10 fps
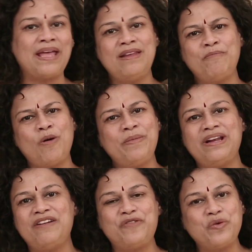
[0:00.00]
and then mom and
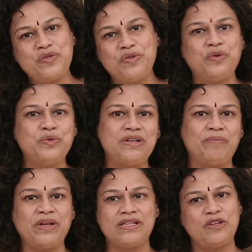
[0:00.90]
dad force you to do
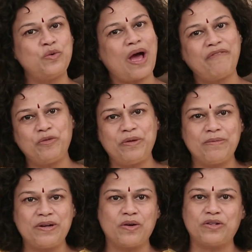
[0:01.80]
something and say, you have to
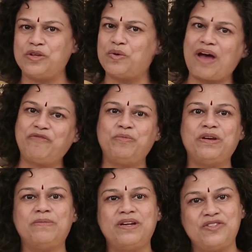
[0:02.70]
become a doctor, you have to
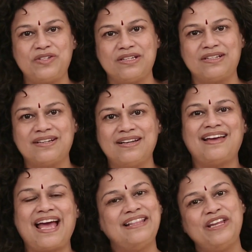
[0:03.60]
become an engineer,
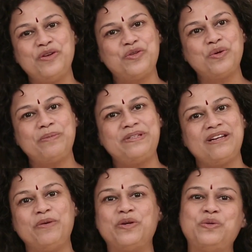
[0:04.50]
and then you're so
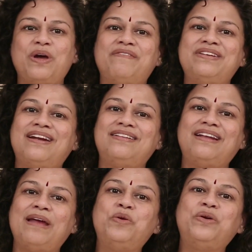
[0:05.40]
upset because you haven't had the
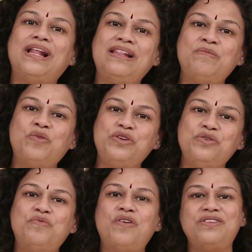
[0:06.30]
time to tell them what
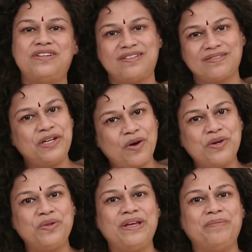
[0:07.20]
you want.
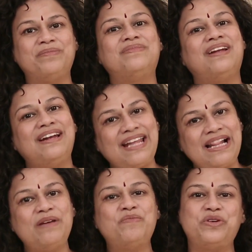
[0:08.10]
Talk to them,
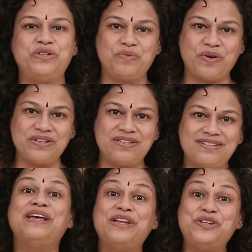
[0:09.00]
tell them what you want,
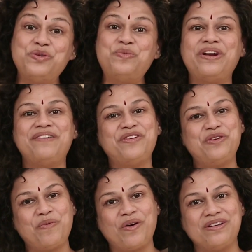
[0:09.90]
do whatever
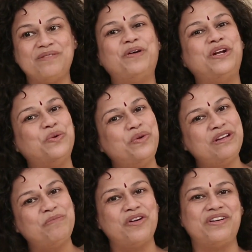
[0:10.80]
you want, but do it
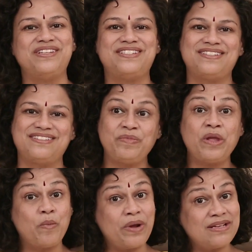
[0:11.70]
in moderation.
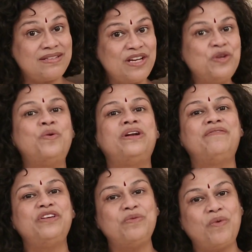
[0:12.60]
When I say do
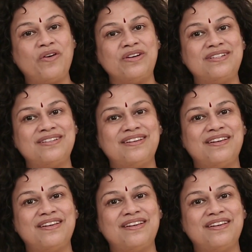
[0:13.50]
whatever you want,